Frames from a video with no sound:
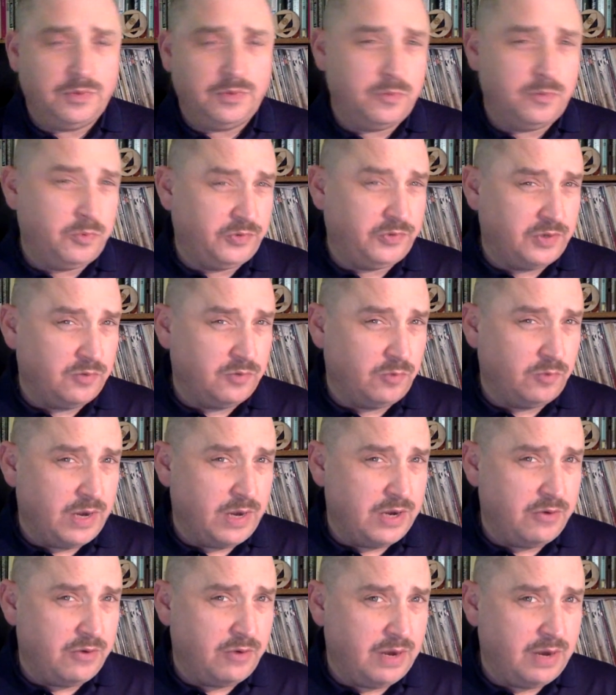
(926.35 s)
that was in
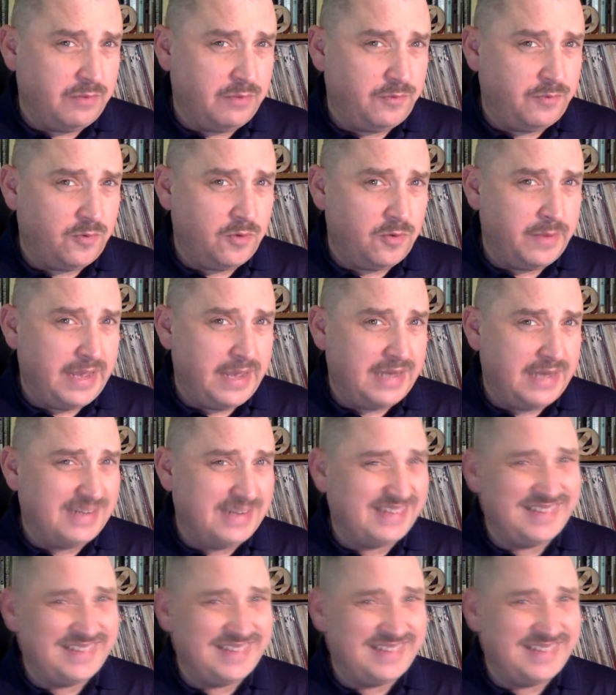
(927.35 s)
radiogram format,